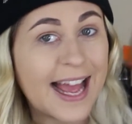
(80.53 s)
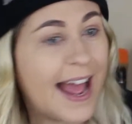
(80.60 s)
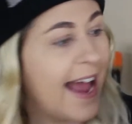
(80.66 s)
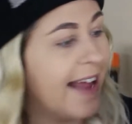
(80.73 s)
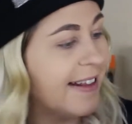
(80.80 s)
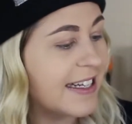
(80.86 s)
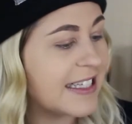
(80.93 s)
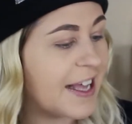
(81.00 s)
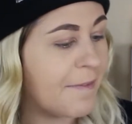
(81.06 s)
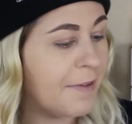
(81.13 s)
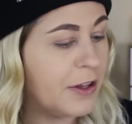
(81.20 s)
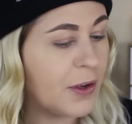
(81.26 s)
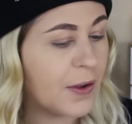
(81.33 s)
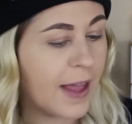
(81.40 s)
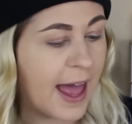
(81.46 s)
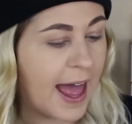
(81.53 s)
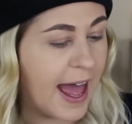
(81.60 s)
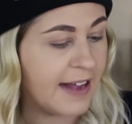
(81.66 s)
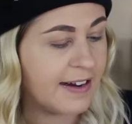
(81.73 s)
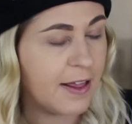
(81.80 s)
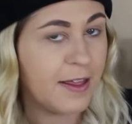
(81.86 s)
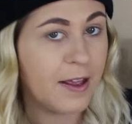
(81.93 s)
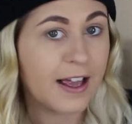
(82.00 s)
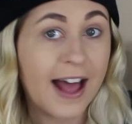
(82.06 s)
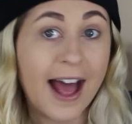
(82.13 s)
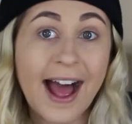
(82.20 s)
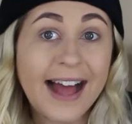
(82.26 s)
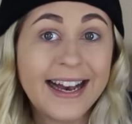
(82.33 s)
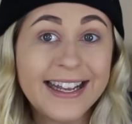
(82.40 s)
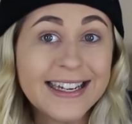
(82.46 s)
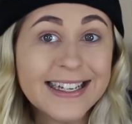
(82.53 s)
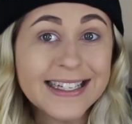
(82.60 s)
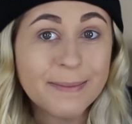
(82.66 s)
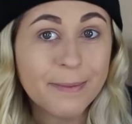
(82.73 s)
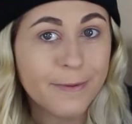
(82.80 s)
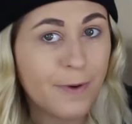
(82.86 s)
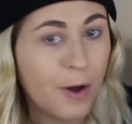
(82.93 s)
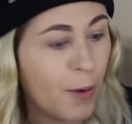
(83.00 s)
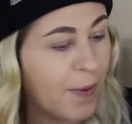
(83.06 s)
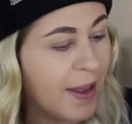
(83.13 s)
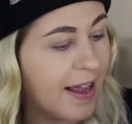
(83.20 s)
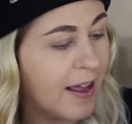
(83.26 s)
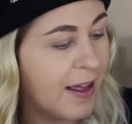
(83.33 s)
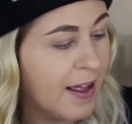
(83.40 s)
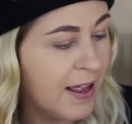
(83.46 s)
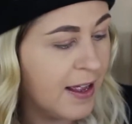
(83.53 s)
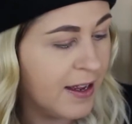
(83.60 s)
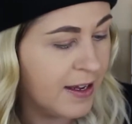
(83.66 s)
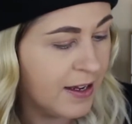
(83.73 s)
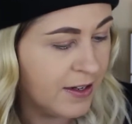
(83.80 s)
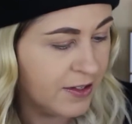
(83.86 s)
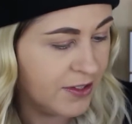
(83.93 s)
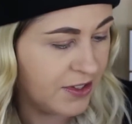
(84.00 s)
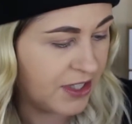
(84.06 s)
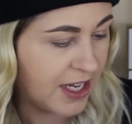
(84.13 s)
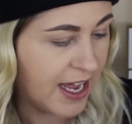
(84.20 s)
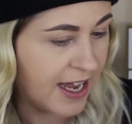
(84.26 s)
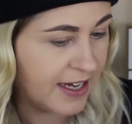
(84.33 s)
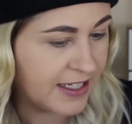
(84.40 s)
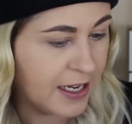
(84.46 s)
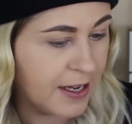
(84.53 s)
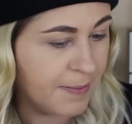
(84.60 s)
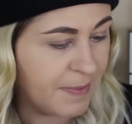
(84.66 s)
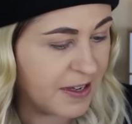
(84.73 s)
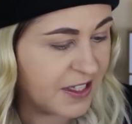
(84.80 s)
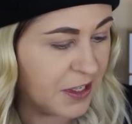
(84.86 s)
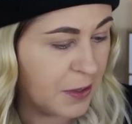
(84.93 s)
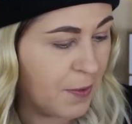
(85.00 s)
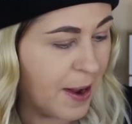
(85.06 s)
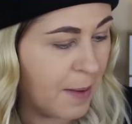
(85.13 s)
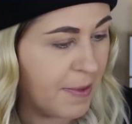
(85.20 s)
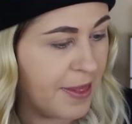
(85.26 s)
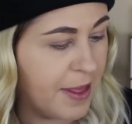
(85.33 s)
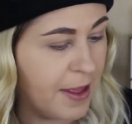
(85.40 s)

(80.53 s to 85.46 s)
and let's have a look at the colours before we start messing around with